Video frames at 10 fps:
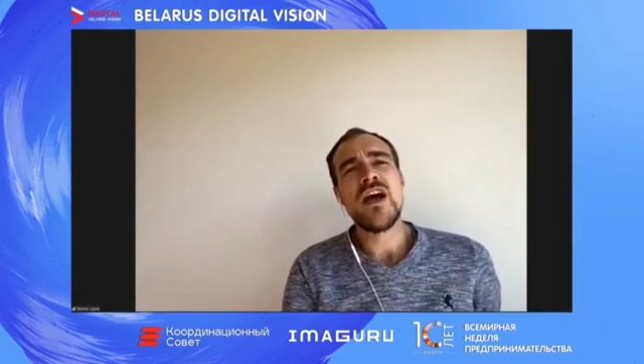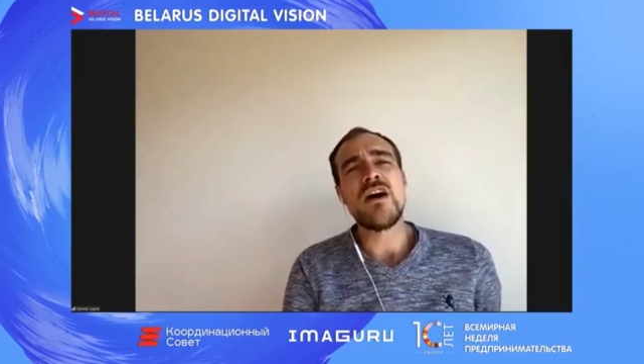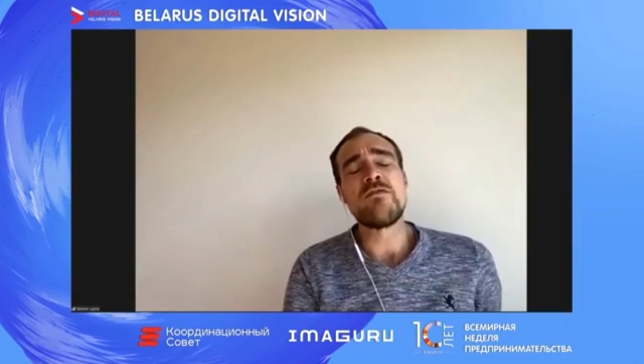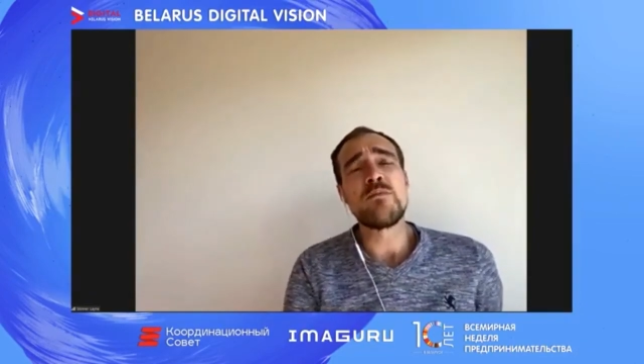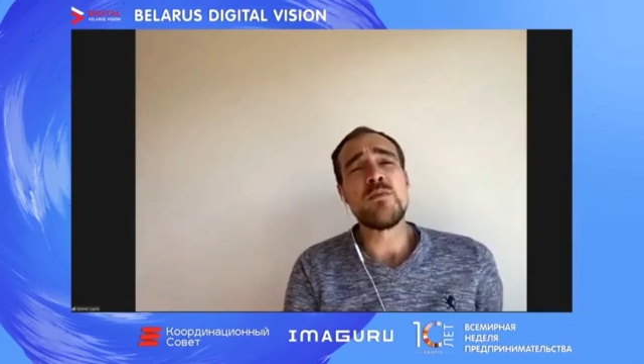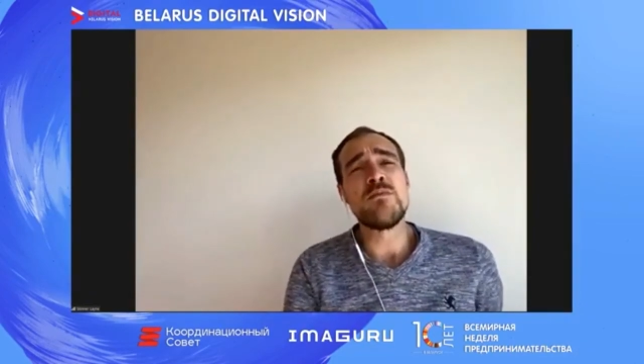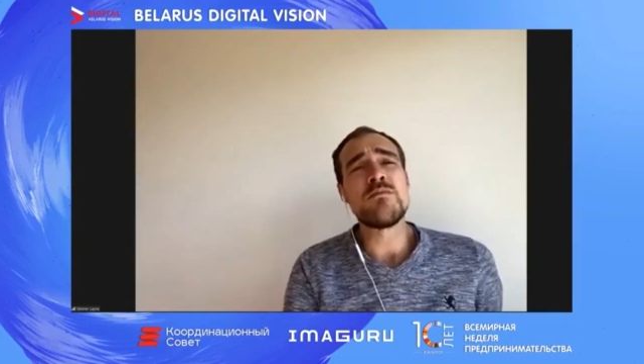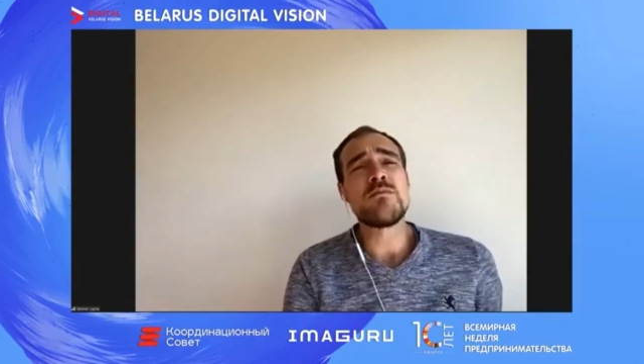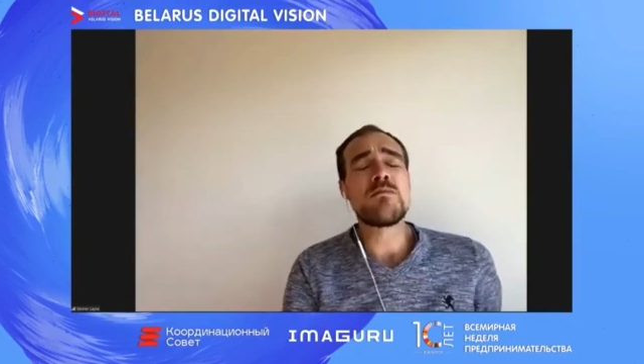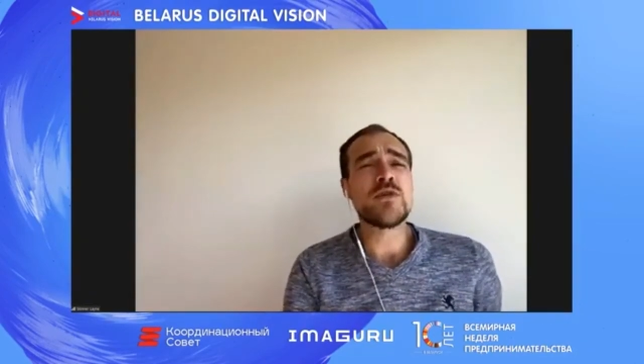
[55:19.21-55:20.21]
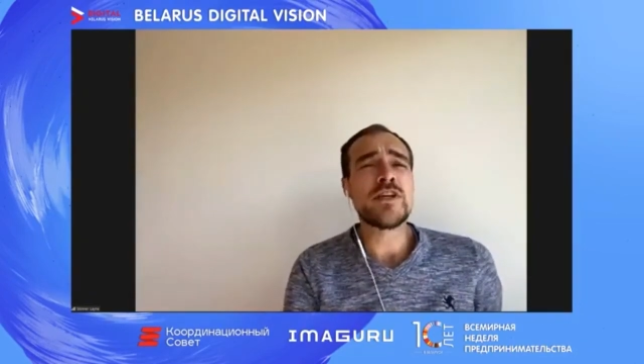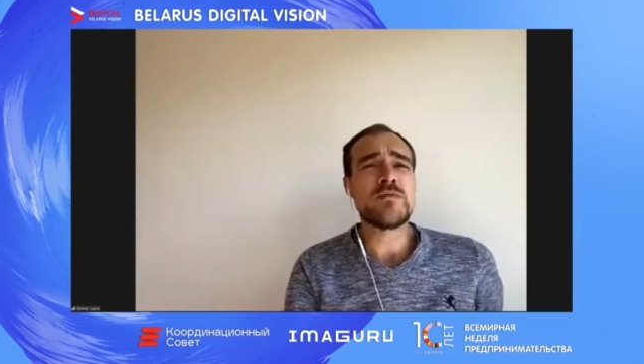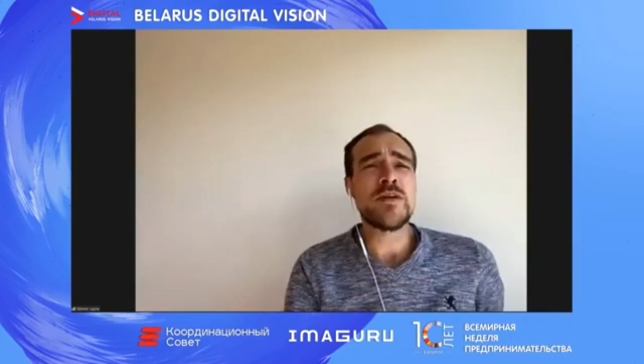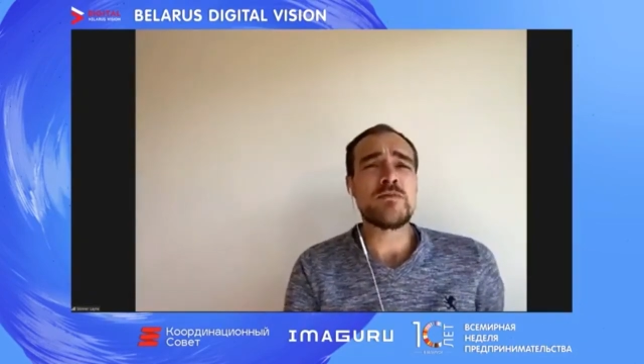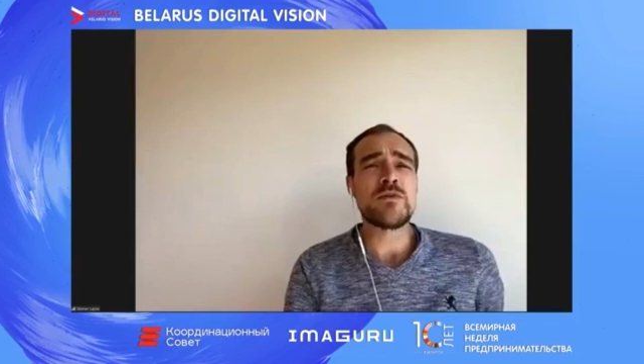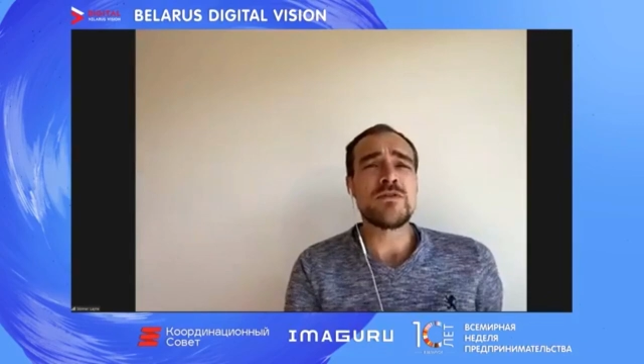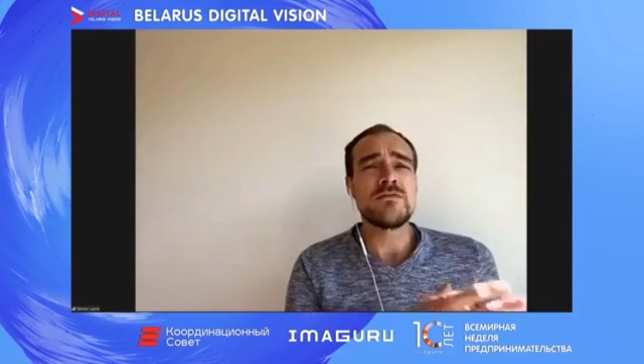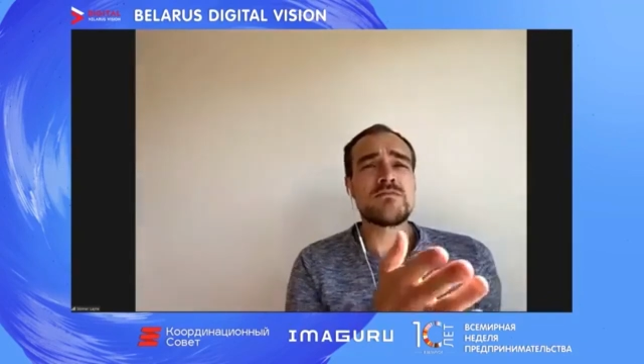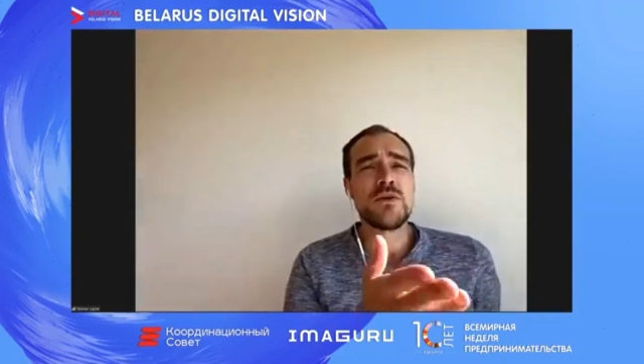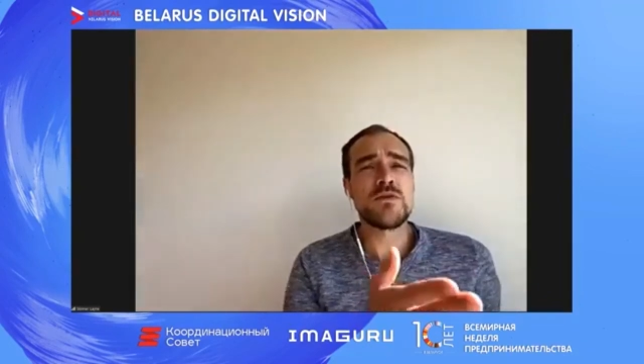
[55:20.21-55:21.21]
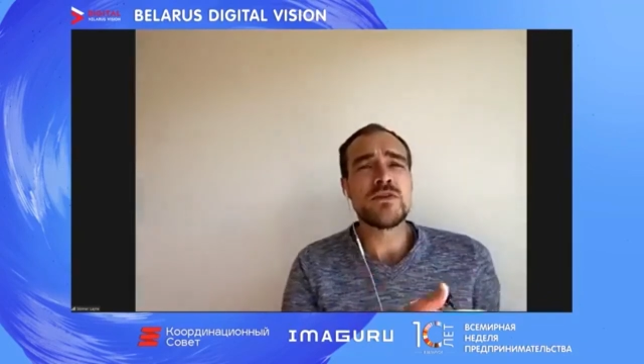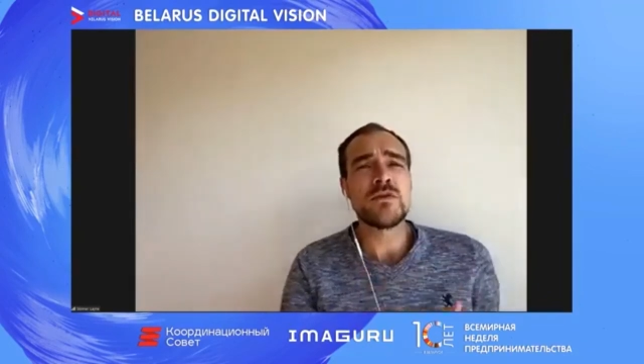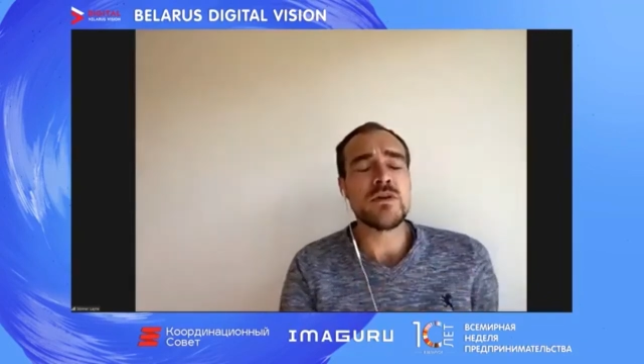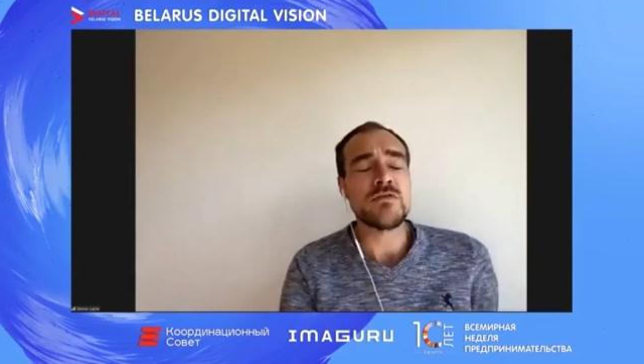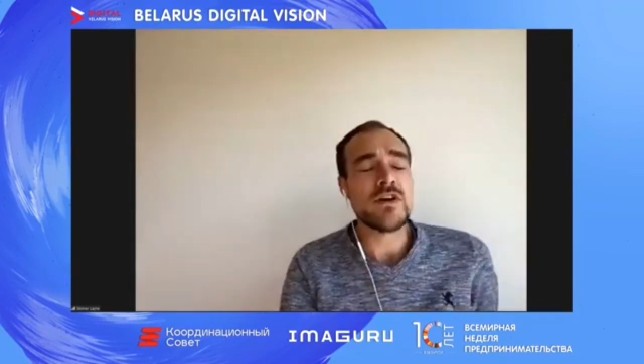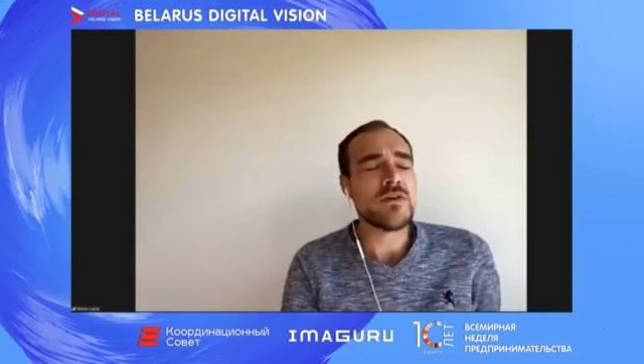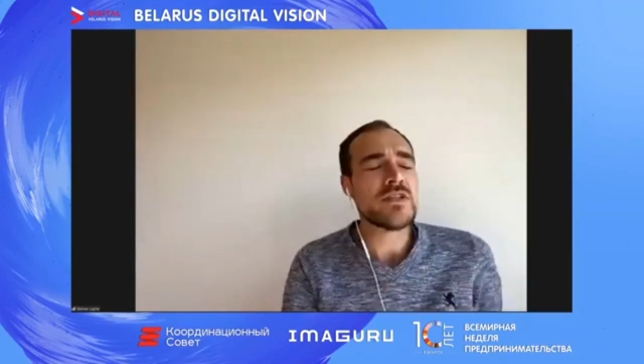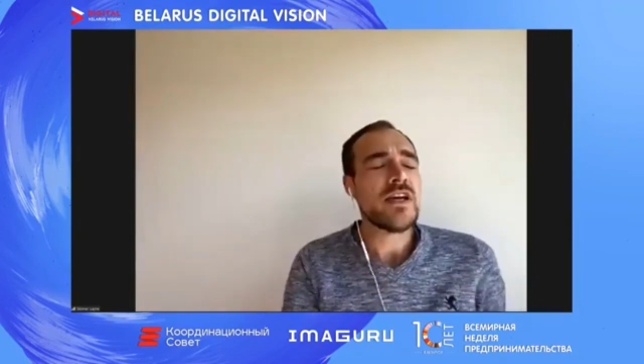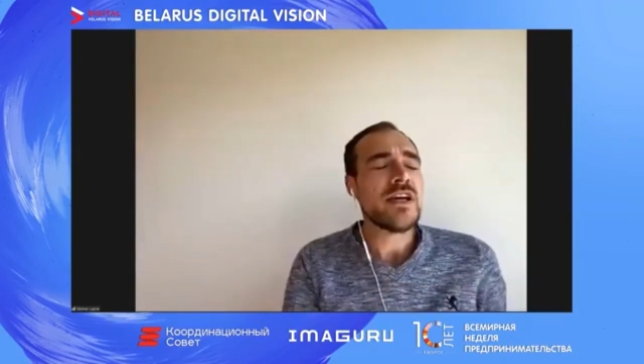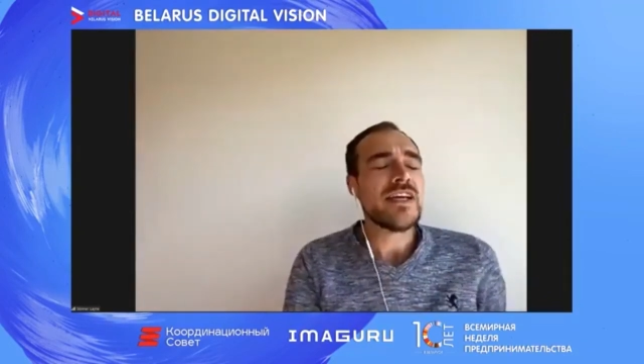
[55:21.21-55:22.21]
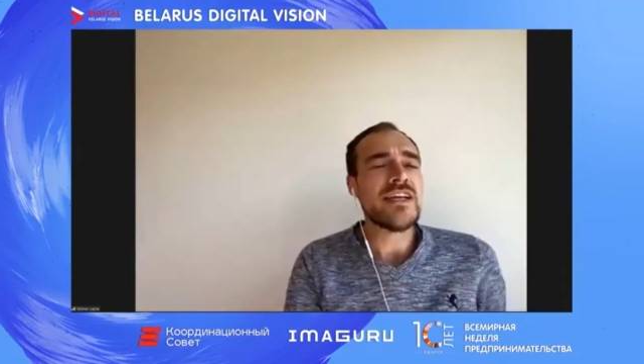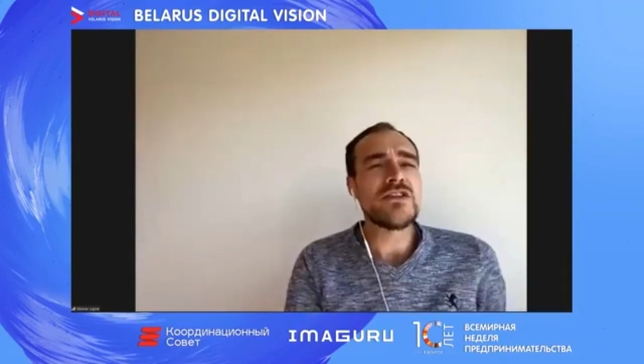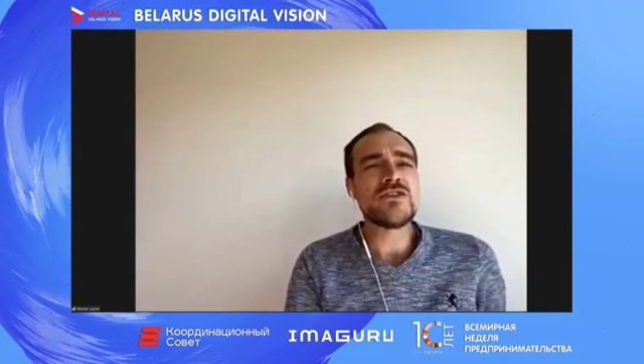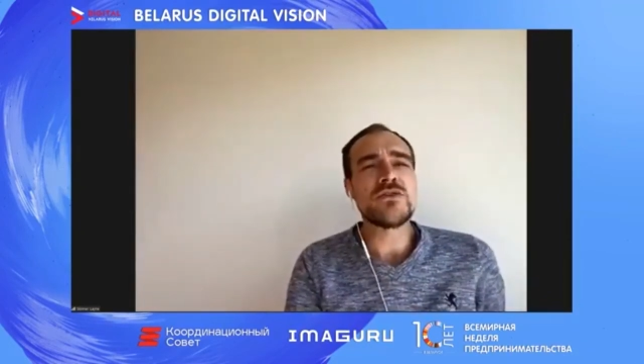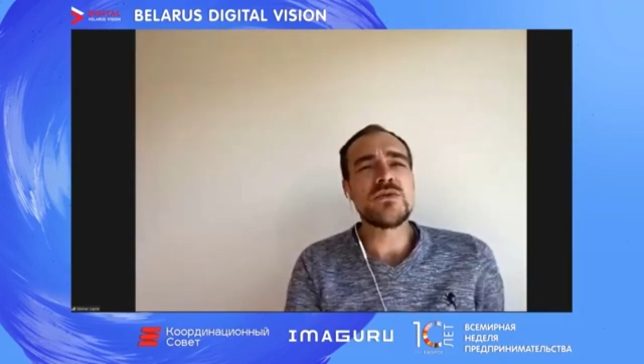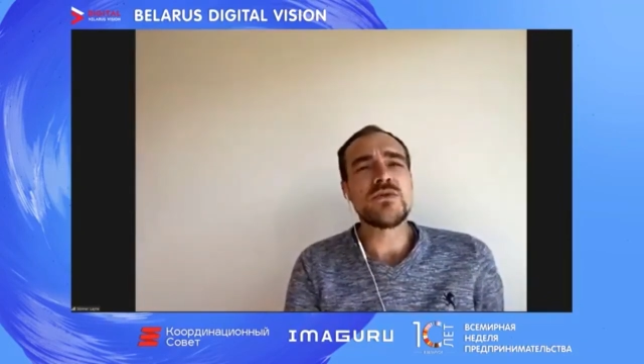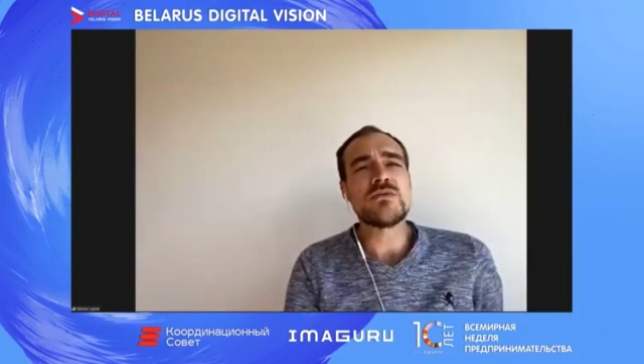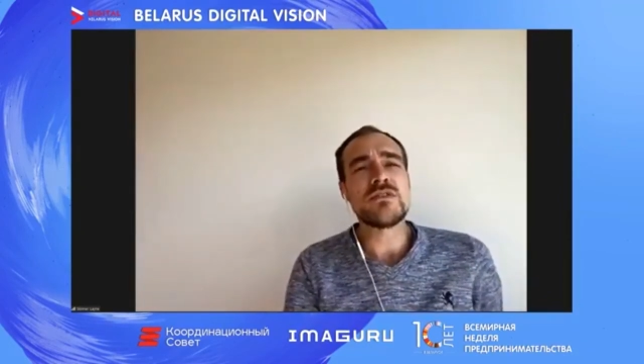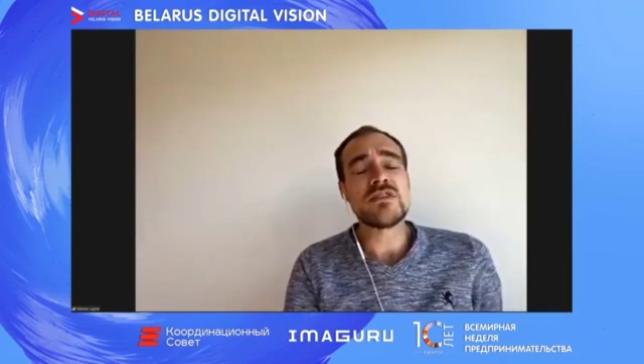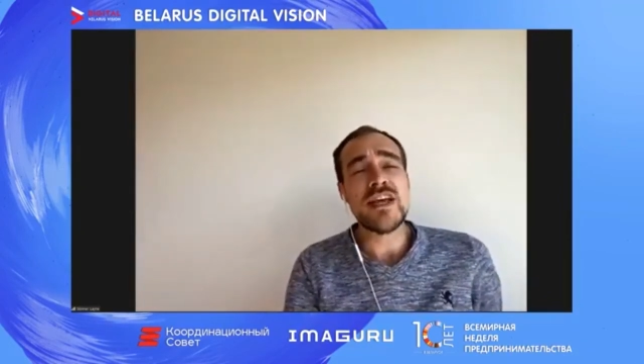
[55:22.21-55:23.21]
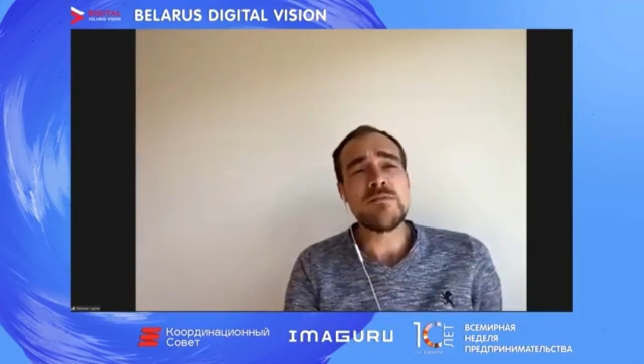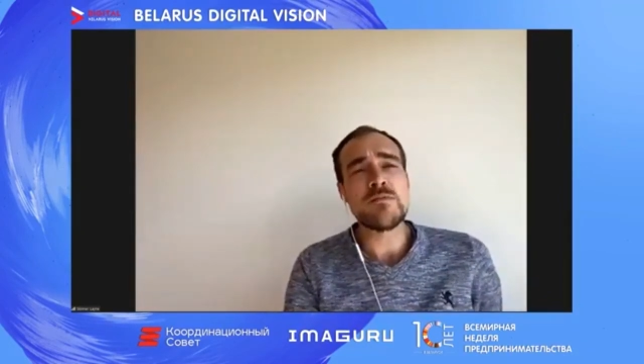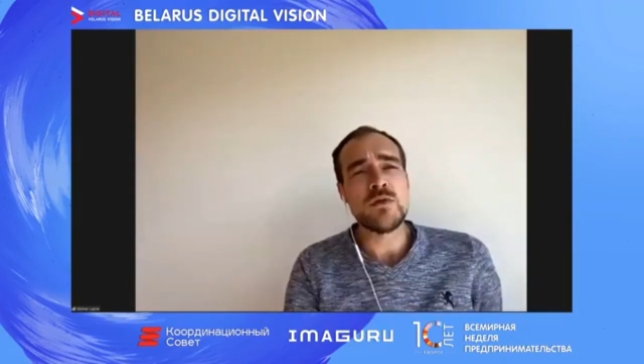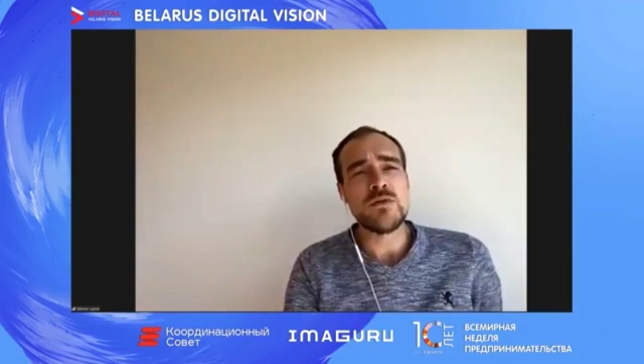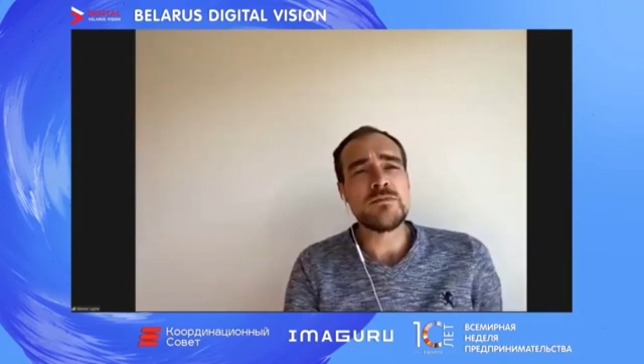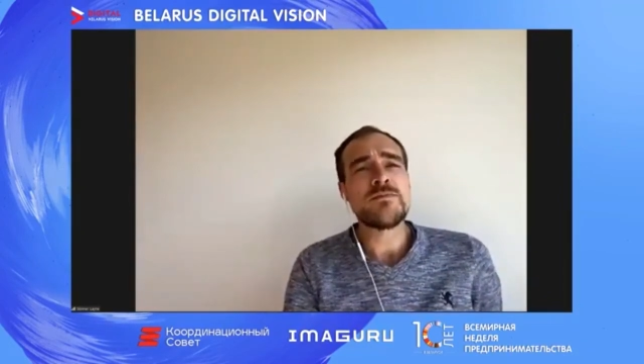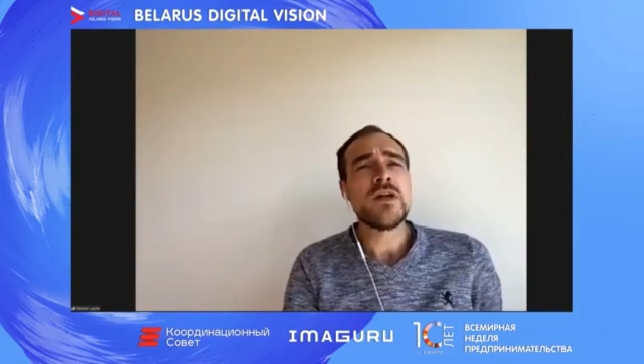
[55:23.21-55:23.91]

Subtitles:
of putting people post-coronavirus into the same room